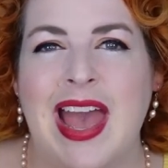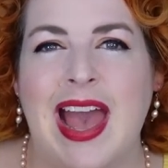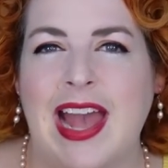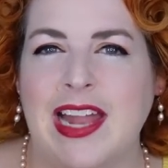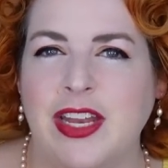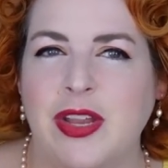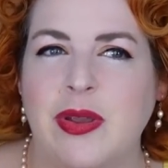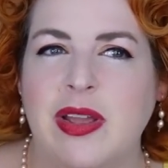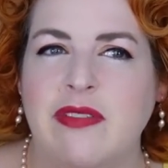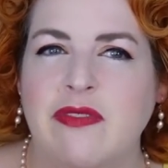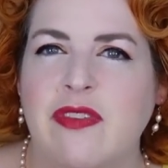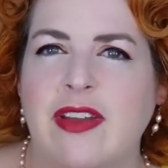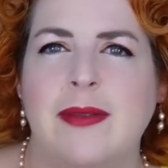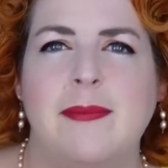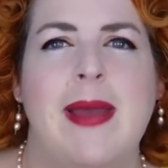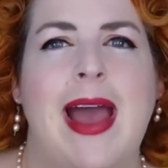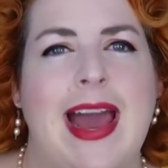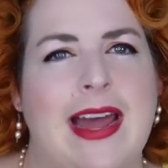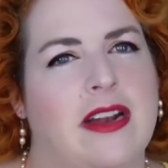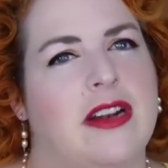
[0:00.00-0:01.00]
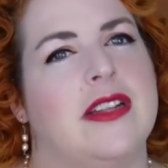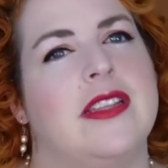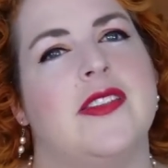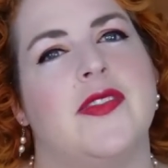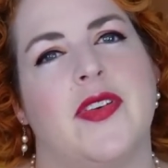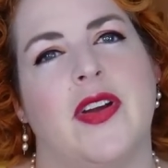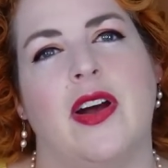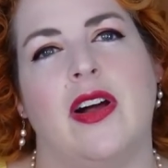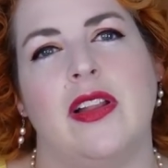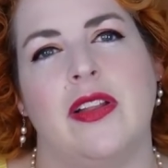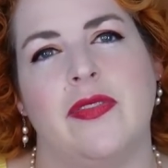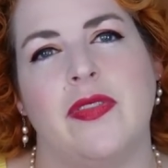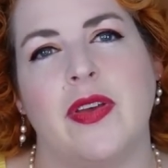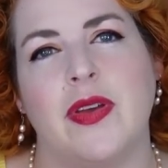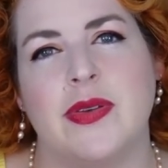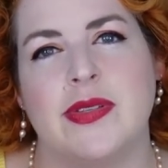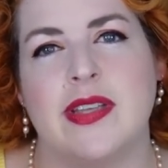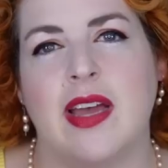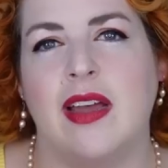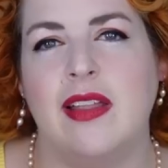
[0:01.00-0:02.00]
And you can find patterns for all of
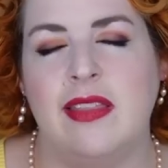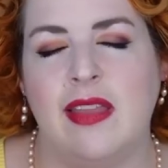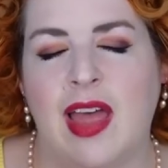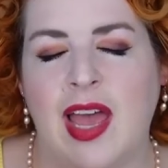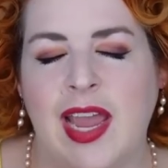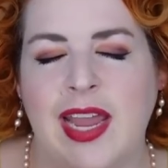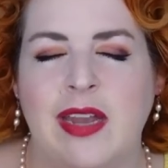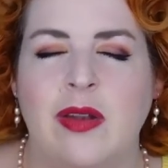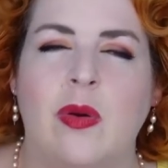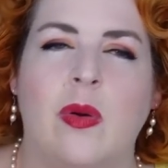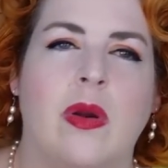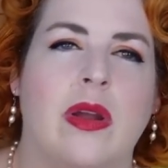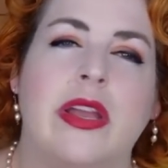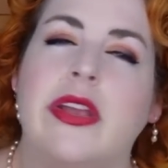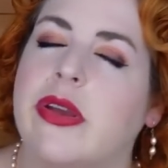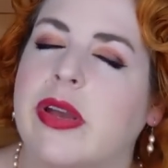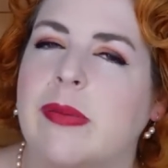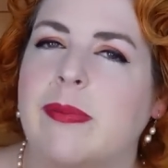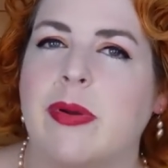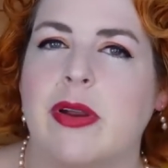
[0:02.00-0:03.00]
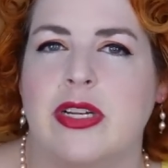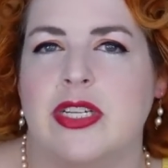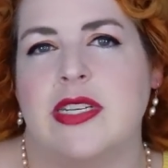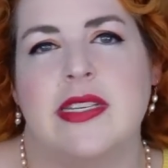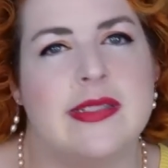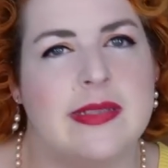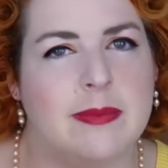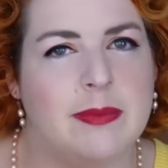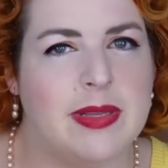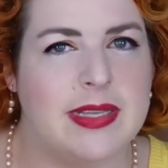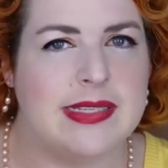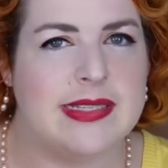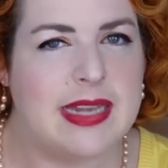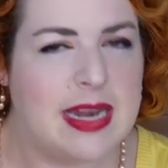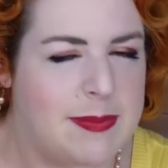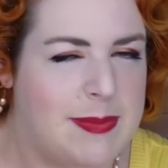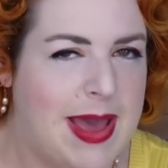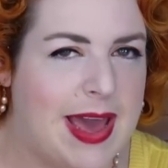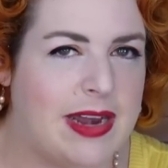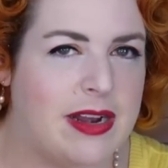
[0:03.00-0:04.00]
those online or you can purchase
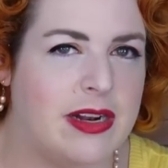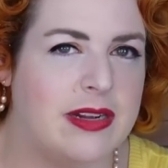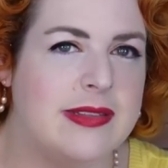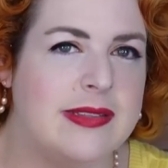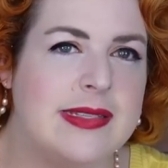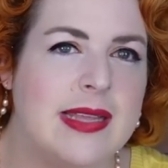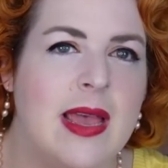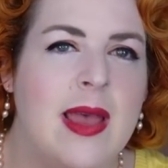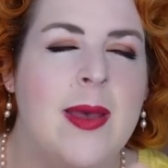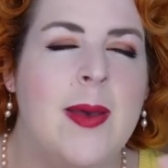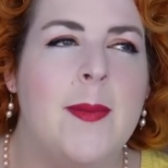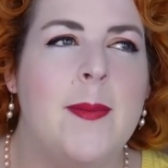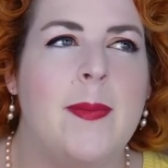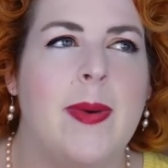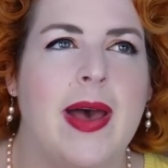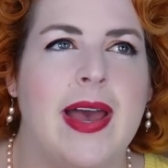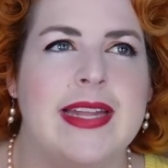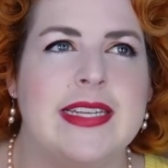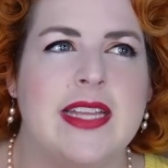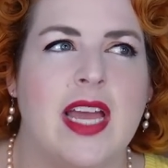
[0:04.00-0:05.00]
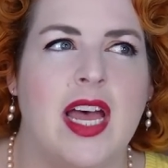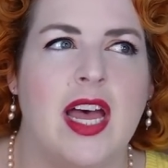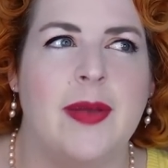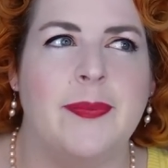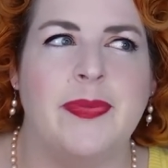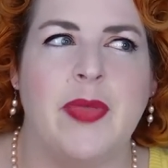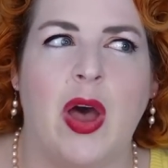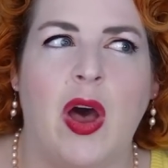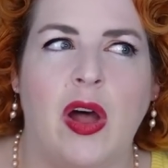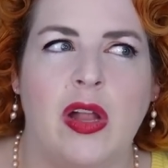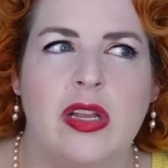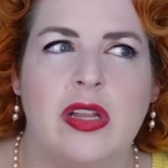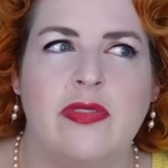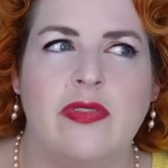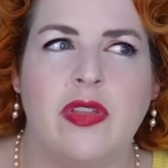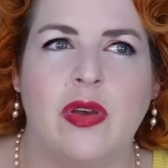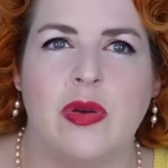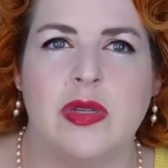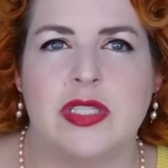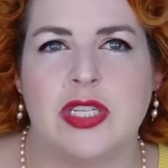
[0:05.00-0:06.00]
Simplicity patterns, but um, all
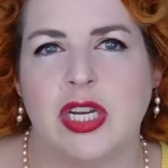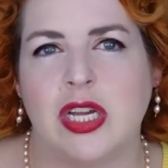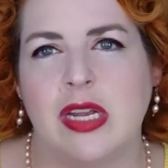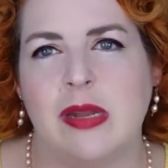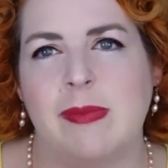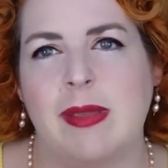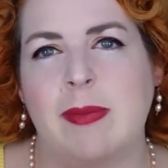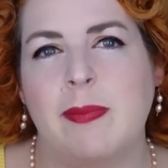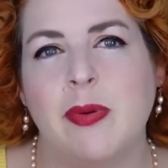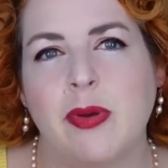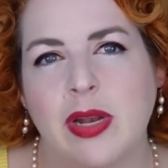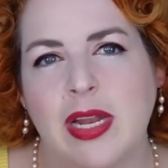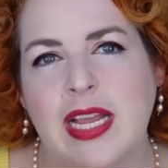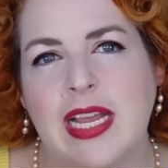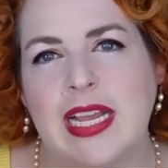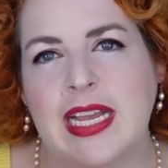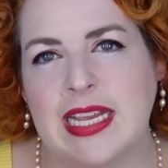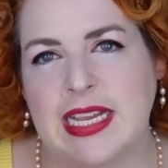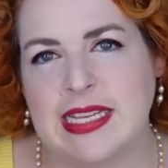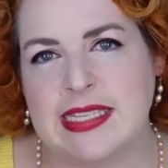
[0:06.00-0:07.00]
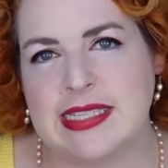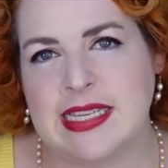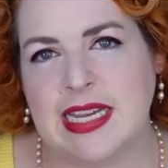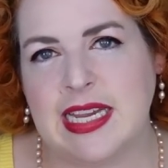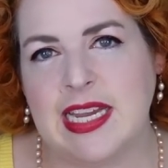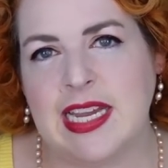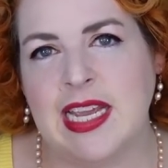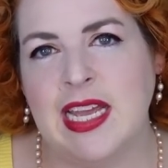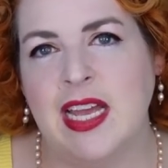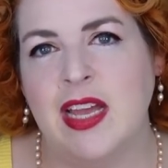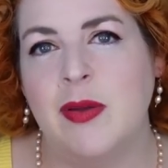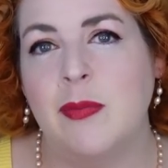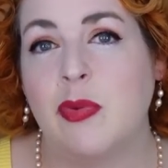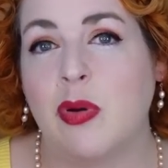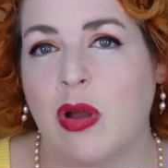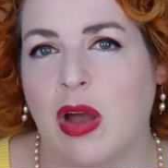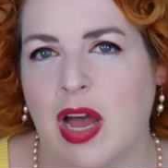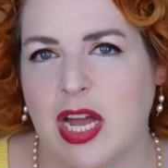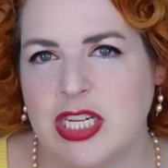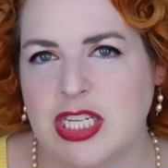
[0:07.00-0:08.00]
of those are gonna be pretty easy
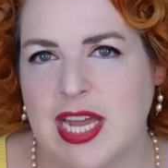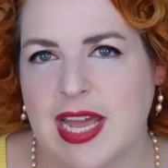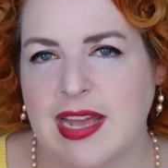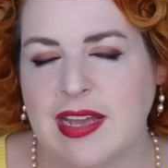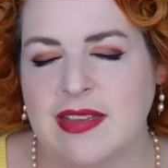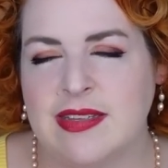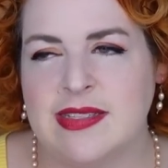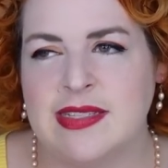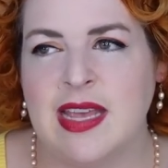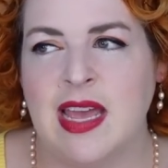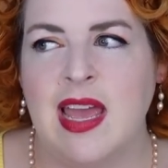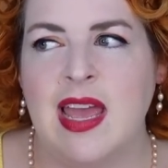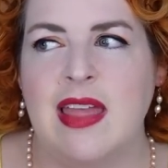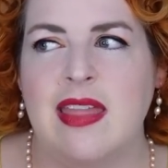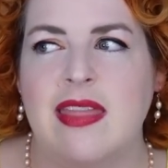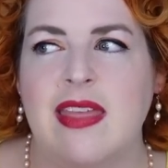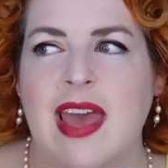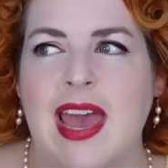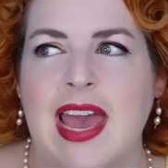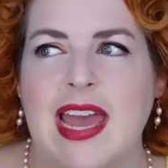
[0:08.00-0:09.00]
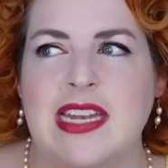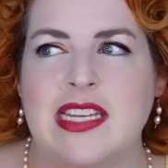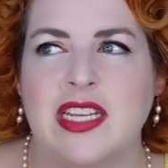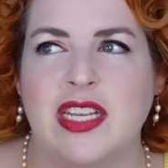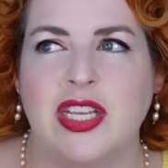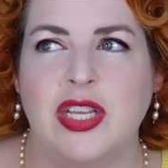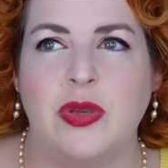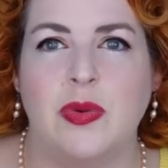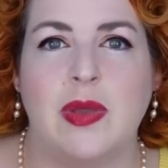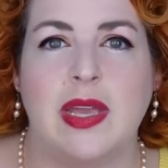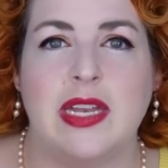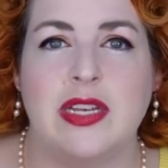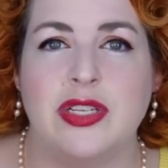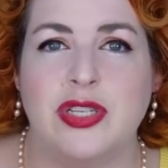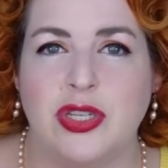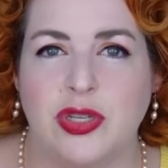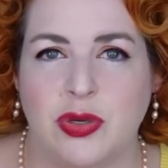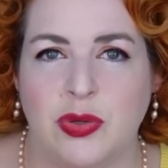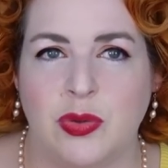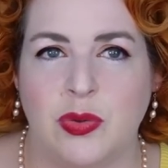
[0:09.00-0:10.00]
projects that you can
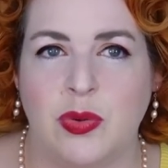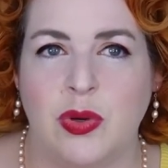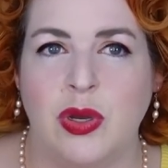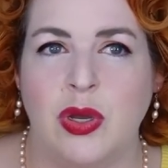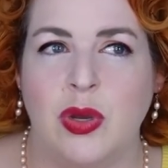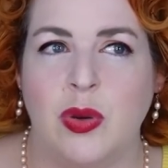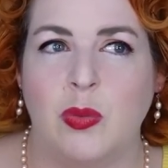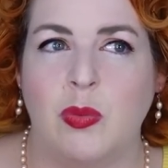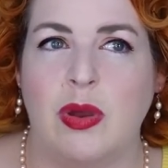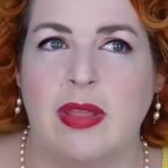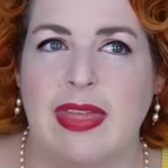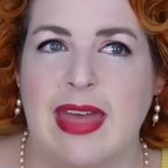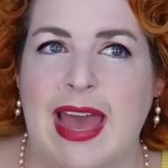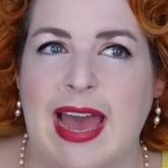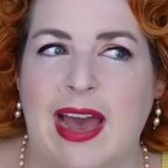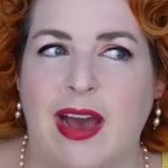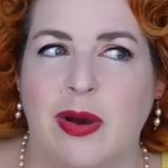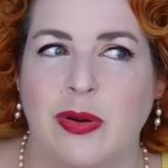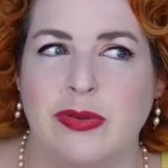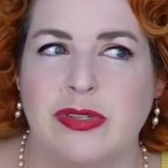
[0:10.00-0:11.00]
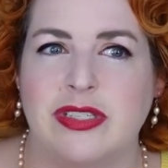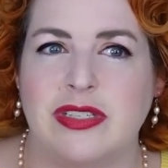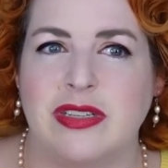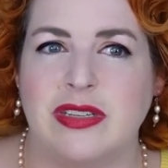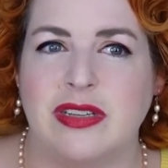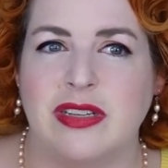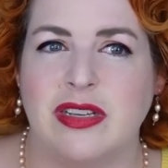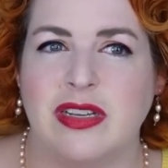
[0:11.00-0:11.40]
do without